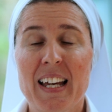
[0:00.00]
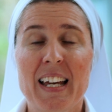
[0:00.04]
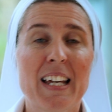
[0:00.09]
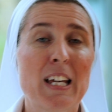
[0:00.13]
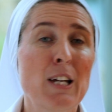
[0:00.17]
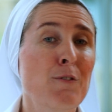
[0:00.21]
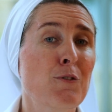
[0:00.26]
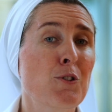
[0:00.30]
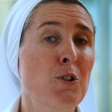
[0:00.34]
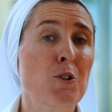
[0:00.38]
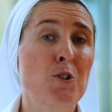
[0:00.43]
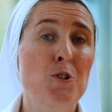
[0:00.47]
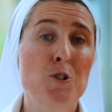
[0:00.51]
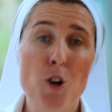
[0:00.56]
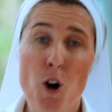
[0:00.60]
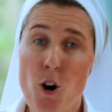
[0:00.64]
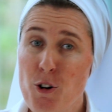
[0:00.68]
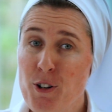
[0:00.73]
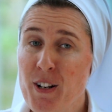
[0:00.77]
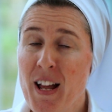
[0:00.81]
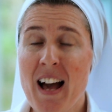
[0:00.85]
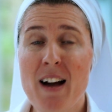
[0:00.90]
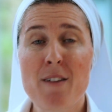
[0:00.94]
If you
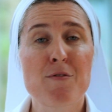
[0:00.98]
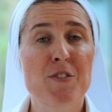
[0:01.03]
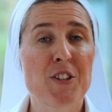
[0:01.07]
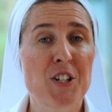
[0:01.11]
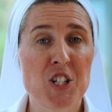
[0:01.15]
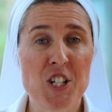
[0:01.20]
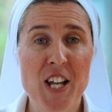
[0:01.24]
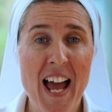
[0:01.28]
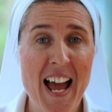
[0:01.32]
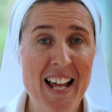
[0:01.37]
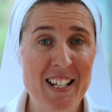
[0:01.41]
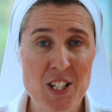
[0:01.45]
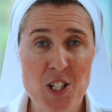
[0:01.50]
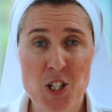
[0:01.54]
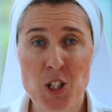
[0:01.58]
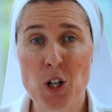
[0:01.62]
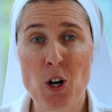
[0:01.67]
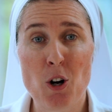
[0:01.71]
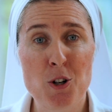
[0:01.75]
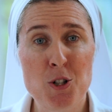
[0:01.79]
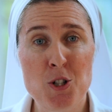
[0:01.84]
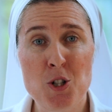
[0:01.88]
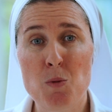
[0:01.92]
don't have the chance to
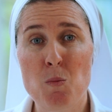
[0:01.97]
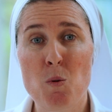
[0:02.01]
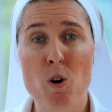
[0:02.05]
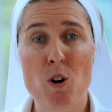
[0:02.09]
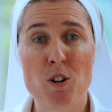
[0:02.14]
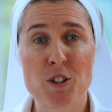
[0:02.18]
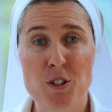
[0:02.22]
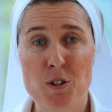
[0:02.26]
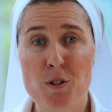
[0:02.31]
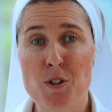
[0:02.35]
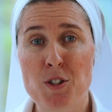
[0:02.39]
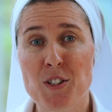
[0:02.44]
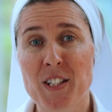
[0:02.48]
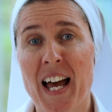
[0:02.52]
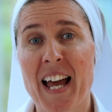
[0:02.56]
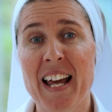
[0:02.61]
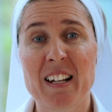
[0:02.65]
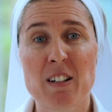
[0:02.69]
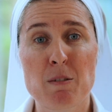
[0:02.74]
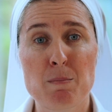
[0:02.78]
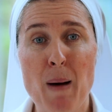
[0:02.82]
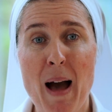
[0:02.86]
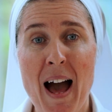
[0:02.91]
go to World Youth Day
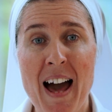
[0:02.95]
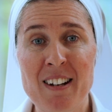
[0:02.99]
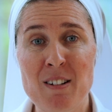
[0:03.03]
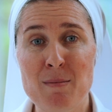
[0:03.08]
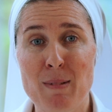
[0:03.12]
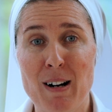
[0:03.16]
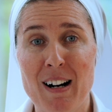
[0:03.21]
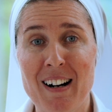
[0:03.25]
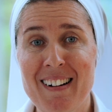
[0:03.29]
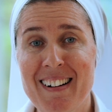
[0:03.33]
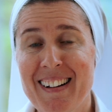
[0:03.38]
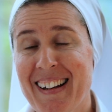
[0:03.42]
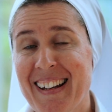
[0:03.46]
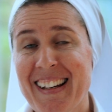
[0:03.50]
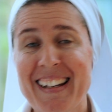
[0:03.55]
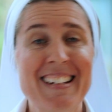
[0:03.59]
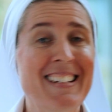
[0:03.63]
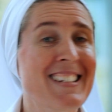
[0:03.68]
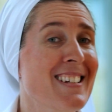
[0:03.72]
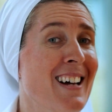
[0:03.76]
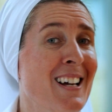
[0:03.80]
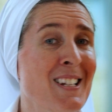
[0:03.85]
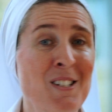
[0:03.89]
in Panama,
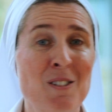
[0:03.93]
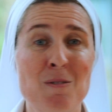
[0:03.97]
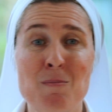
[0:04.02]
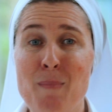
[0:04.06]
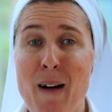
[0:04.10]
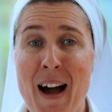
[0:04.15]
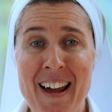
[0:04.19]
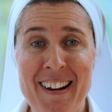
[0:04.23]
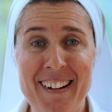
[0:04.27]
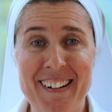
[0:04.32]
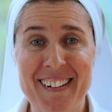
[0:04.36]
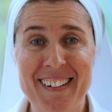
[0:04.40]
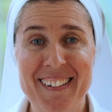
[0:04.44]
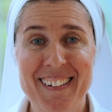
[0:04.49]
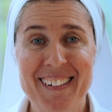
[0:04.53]
it doesn't matter,